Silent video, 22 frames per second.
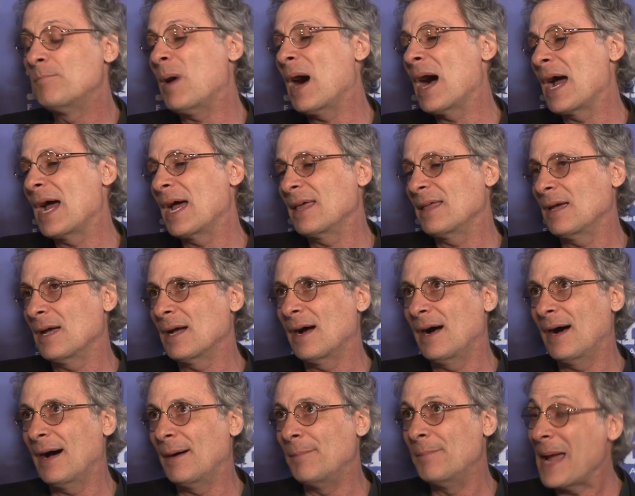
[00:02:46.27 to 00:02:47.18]
By
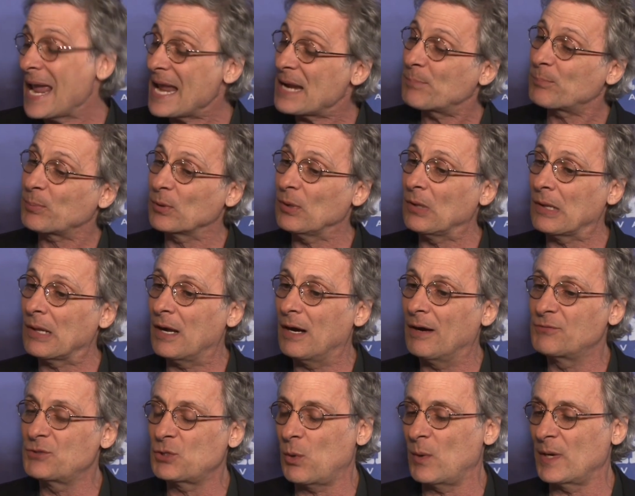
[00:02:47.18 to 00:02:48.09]
April
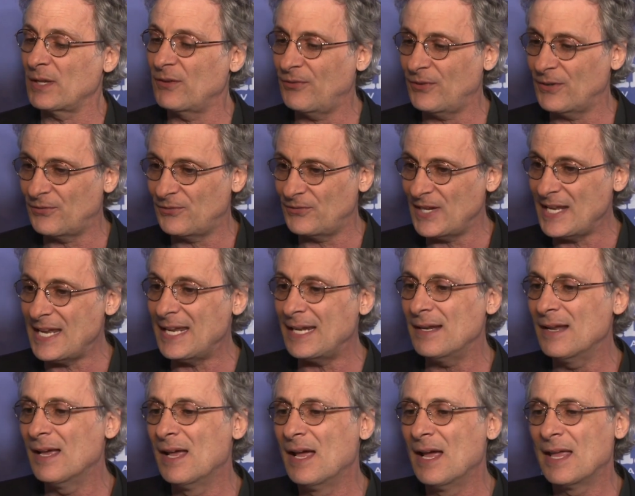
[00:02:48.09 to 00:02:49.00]
of
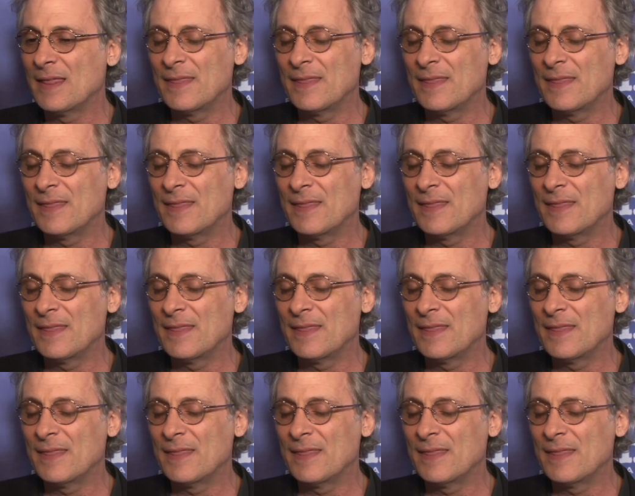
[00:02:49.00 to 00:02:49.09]
2015,